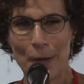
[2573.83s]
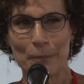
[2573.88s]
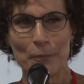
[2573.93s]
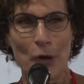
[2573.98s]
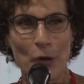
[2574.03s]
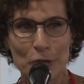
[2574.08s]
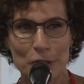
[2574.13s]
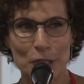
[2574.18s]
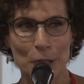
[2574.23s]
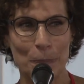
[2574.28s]

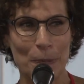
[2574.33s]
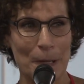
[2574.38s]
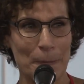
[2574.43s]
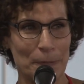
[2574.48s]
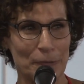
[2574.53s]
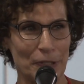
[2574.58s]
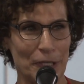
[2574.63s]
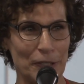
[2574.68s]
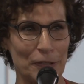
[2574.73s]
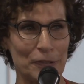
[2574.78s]
Most of the
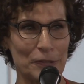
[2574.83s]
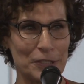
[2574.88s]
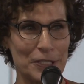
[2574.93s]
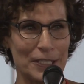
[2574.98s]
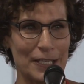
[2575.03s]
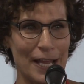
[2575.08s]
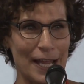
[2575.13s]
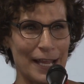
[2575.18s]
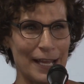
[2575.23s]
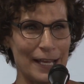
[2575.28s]
people here
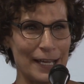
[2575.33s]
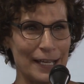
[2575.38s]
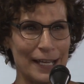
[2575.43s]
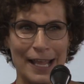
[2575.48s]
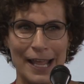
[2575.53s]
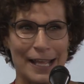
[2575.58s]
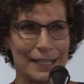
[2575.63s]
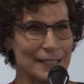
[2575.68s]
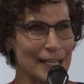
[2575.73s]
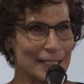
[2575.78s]
today,
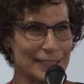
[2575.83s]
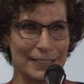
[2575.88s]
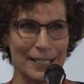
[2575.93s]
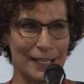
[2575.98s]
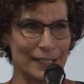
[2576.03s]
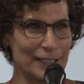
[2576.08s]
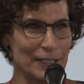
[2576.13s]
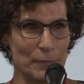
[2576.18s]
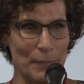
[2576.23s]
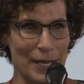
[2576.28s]
that's
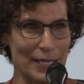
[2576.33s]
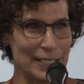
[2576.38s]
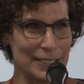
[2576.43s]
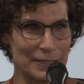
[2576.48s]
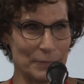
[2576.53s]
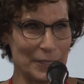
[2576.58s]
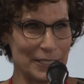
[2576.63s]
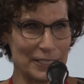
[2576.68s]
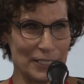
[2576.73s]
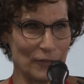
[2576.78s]
not going to make a
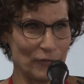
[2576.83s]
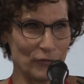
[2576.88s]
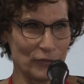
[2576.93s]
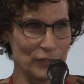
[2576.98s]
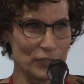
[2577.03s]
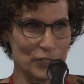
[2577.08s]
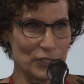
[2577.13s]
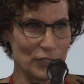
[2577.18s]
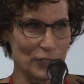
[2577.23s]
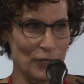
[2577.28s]
big
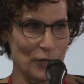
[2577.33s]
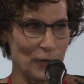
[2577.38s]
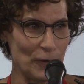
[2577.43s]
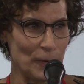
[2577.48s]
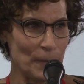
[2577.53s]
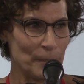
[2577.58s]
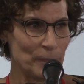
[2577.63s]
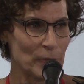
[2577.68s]
difference to you.